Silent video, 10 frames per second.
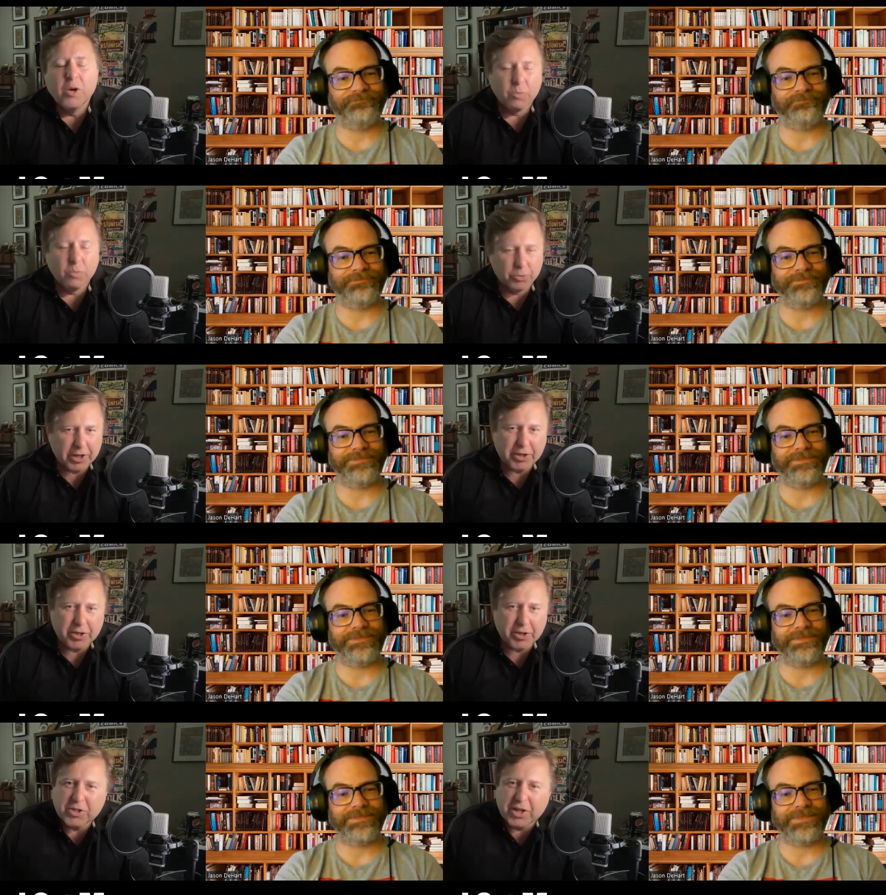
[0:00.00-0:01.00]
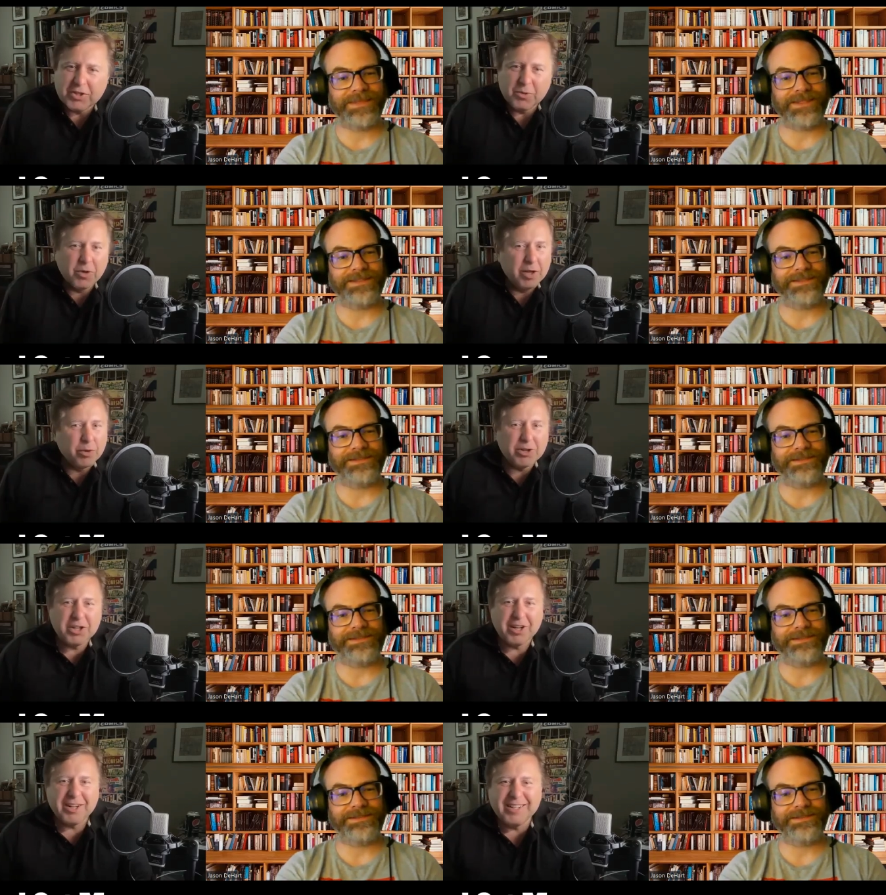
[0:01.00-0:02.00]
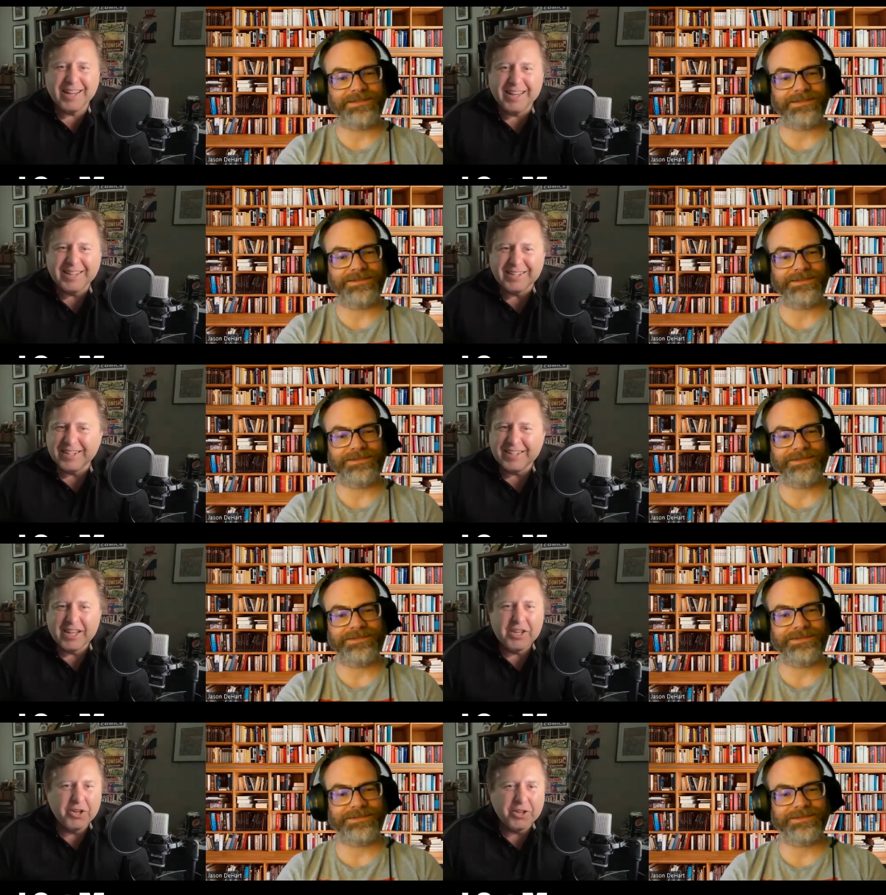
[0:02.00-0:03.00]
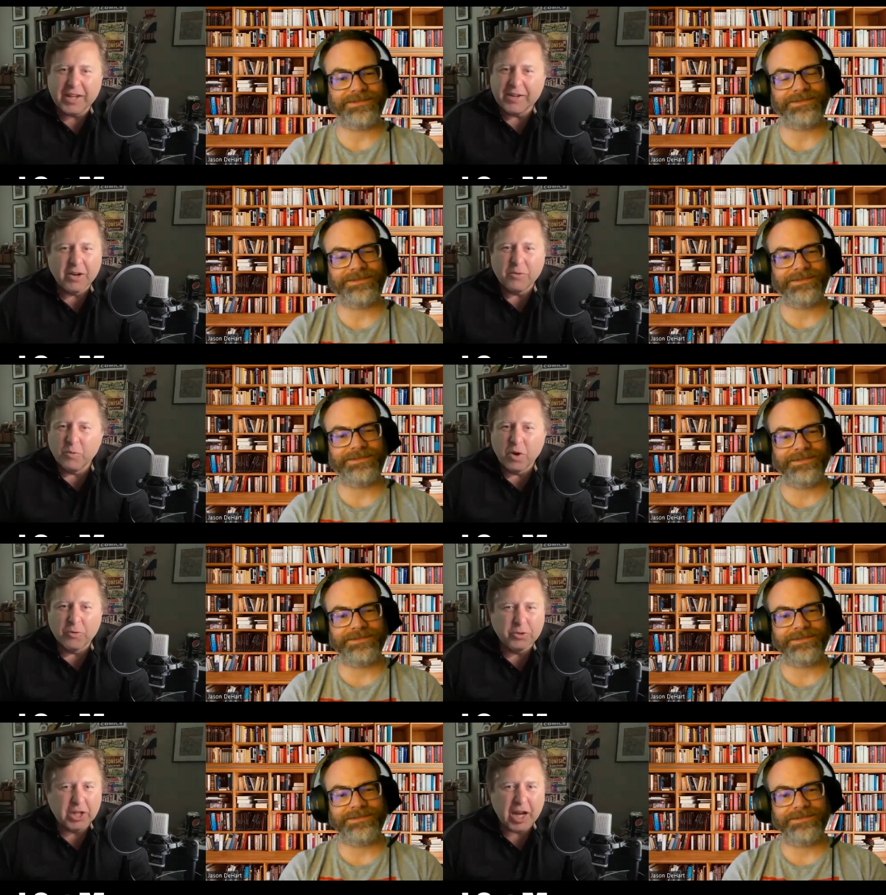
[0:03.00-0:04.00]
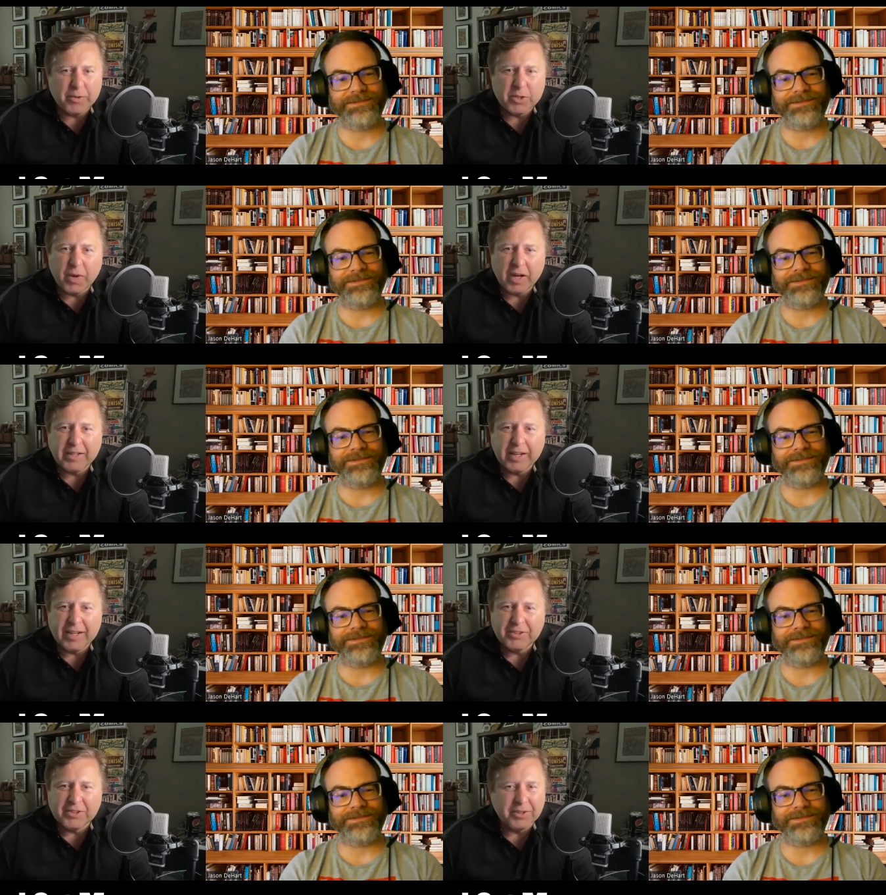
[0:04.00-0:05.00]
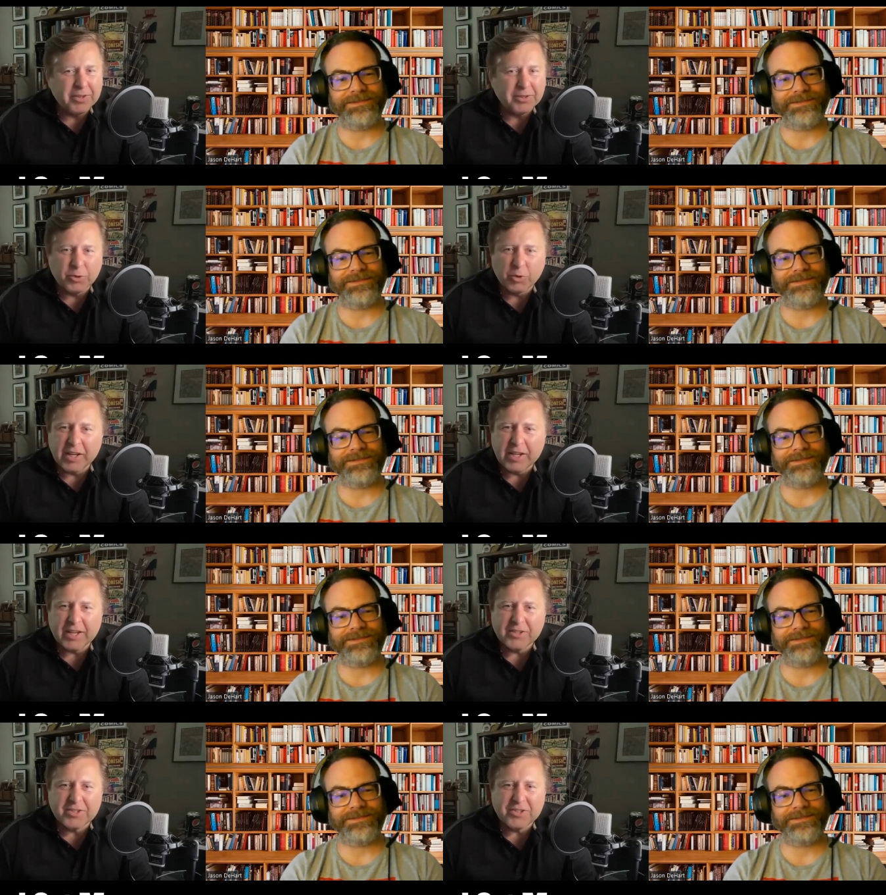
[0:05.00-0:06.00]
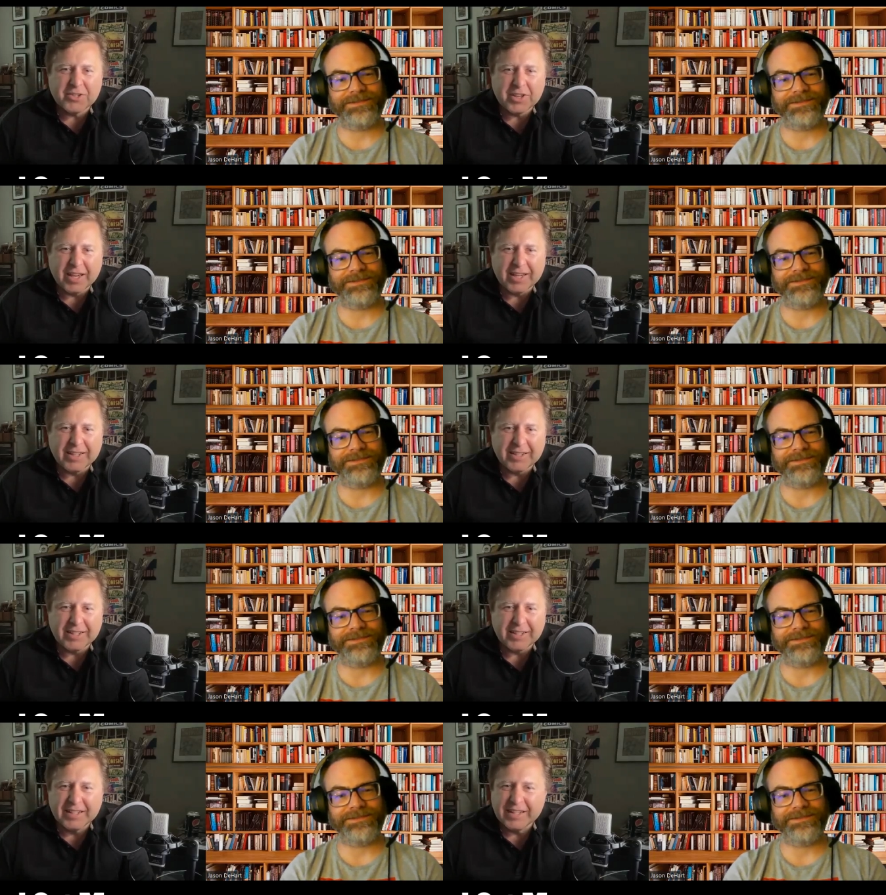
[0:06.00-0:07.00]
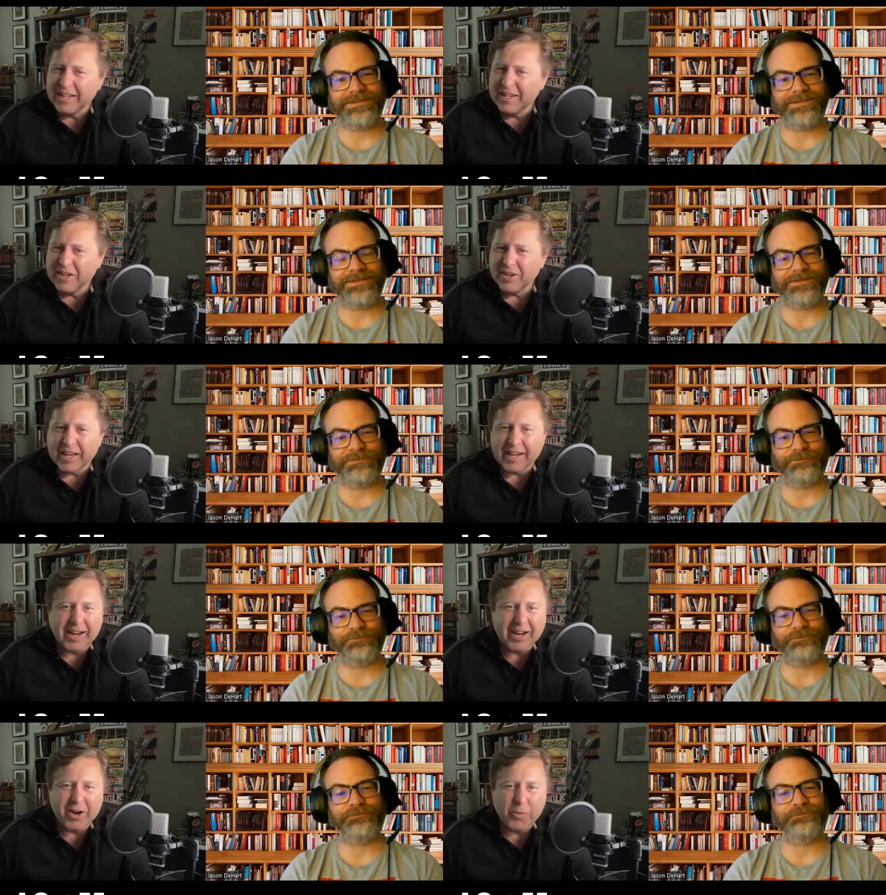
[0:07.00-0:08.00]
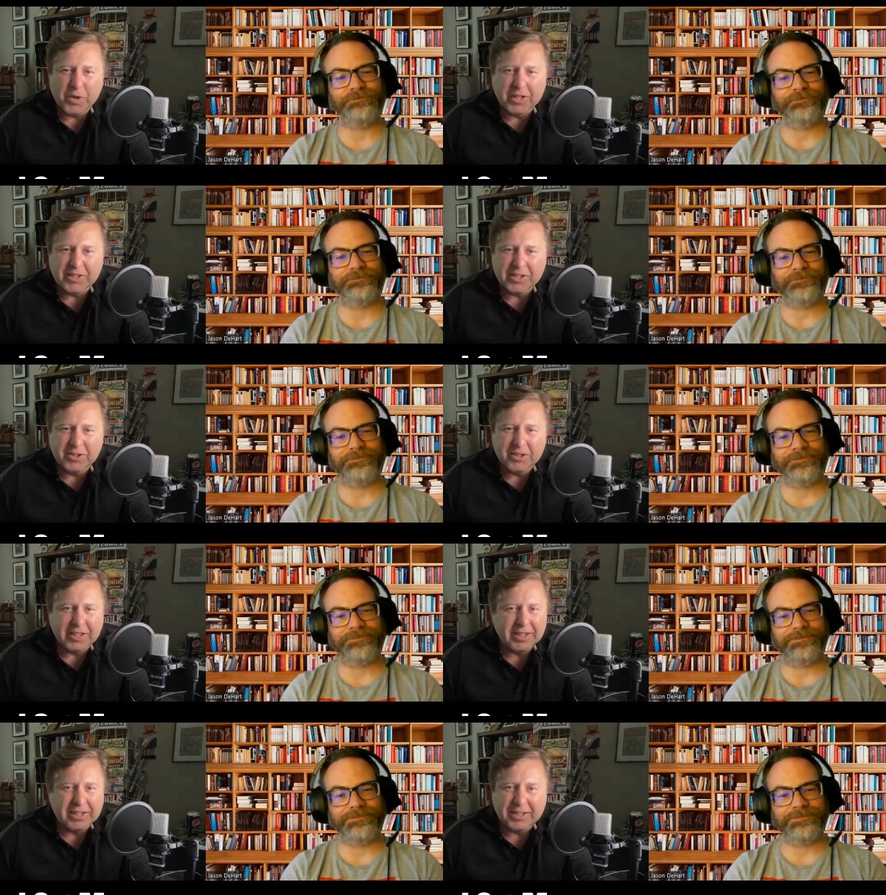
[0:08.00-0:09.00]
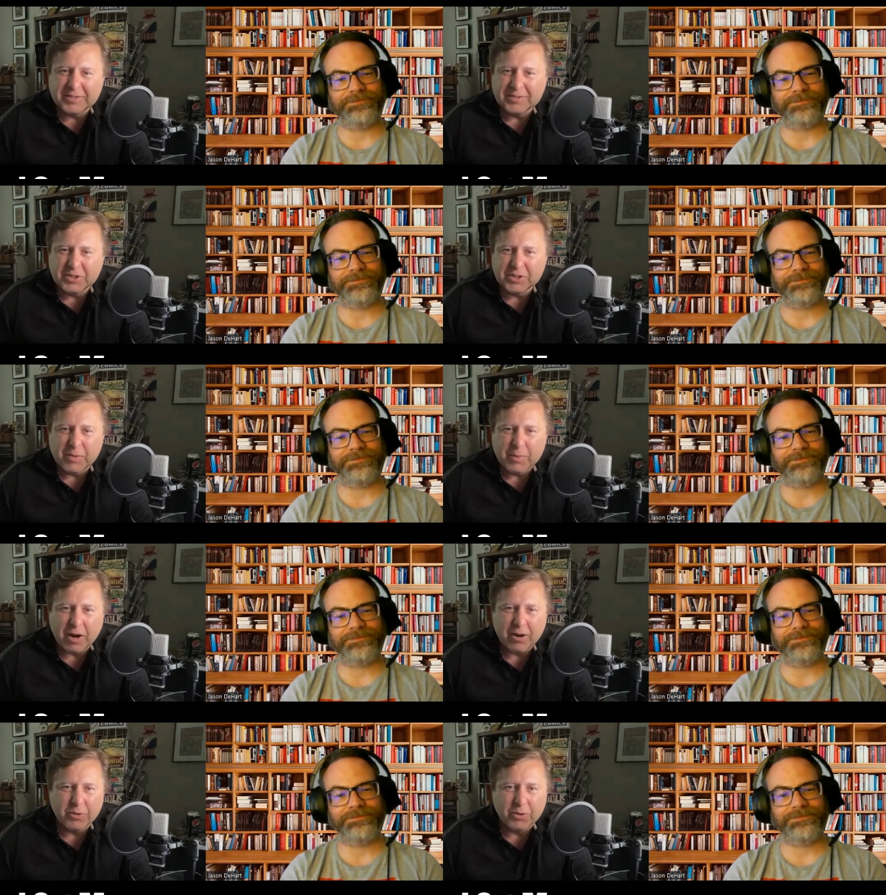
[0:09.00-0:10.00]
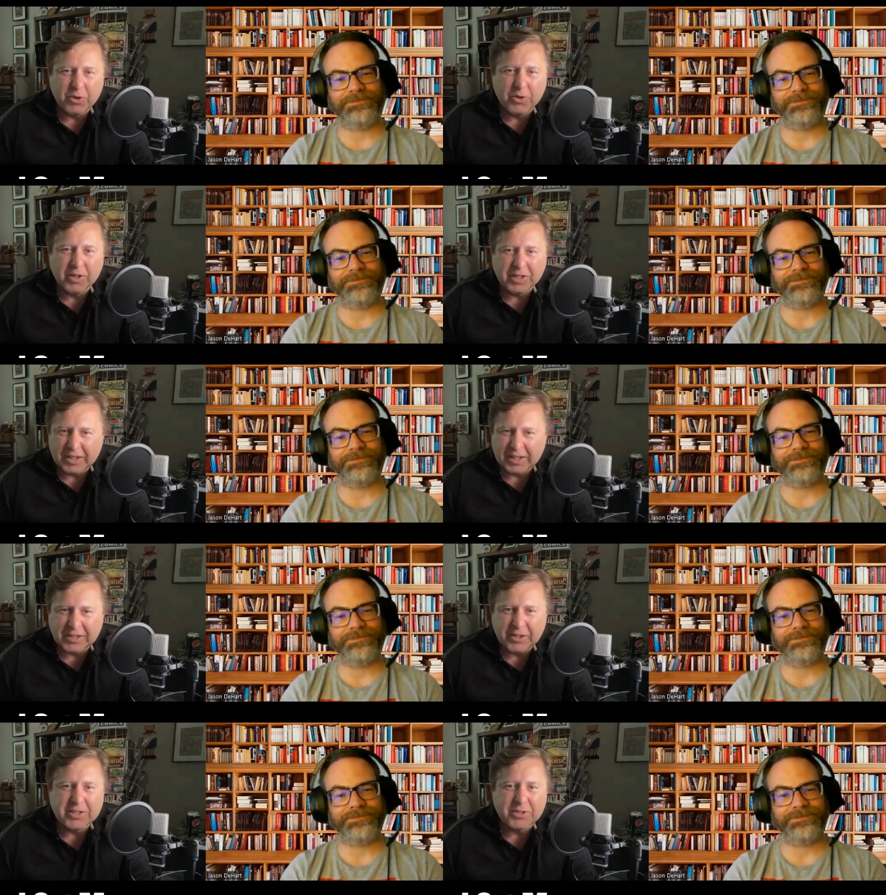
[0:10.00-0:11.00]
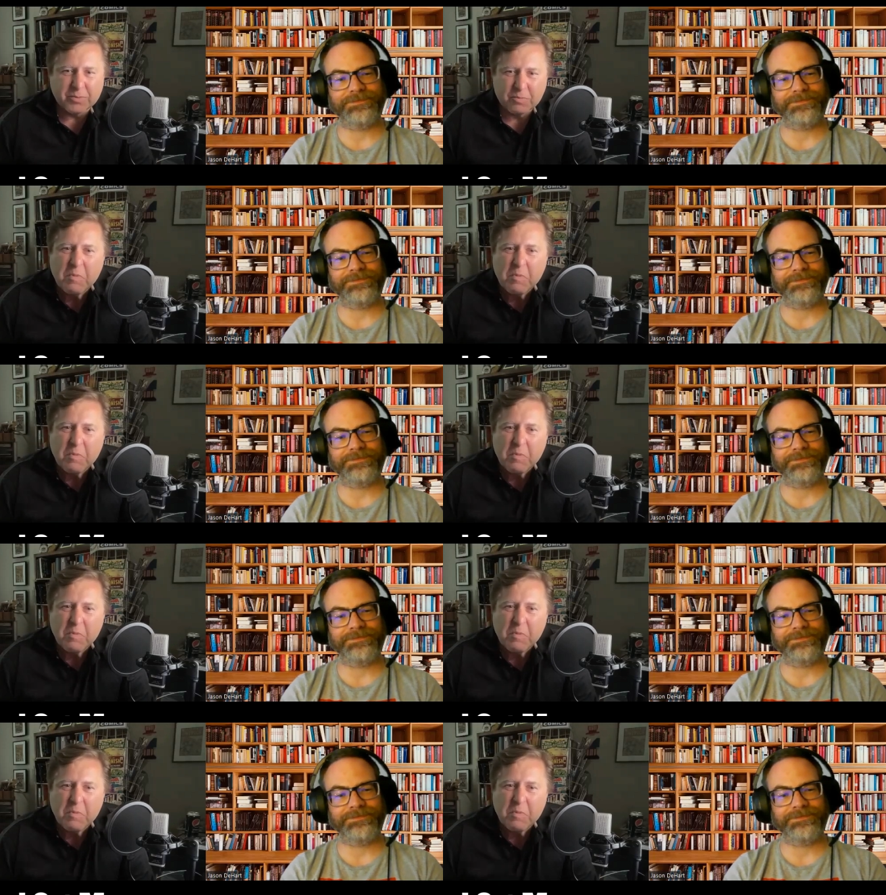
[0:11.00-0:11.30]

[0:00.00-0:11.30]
Speaker 1: Thank you, Jason. Really appreciate it. And uh, again, a wonderful job in this podcast. You have uh, great guests, and uh, you know, again, I, I, hope you continue like uh, just keep powering through, and uh, you'll get some,